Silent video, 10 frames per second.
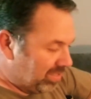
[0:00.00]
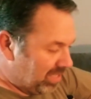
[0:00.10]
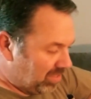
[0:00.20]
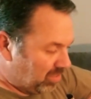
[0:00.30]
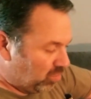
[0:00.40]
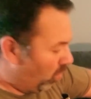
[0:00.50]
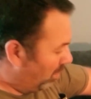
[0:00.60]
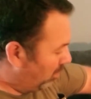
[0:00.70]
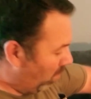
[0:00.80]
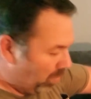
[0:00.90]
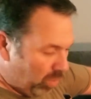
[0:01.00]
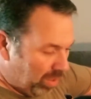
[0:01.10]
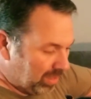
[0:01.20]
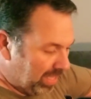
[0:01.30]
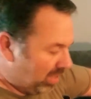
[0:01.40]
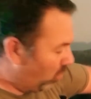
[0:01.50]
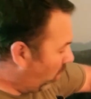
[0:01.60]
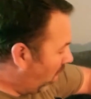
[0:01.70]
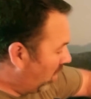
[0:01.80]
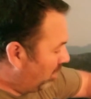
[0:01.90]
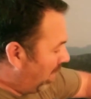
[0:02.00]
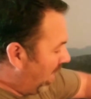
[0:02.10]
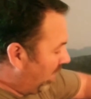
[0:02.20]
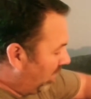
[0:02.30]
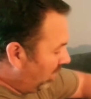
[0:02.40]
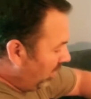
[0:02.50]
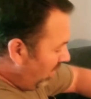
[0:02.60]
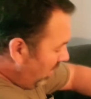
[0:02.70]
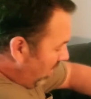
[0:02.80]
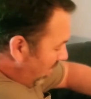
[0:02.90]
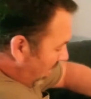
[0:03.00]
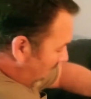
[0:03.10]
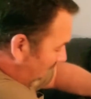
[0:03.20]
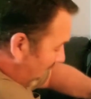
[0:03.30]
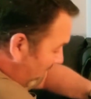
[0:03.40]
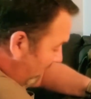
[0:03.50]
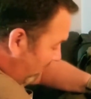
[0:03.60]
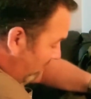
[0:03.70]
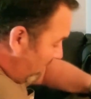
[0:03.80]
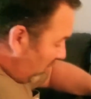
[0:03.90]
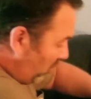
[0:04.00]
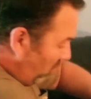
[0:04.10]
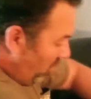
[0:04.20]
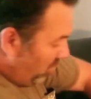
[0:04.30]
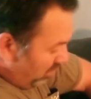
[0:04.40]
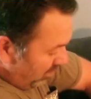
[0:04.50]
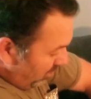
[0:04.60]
this 1.1 liter water bottle, there's room.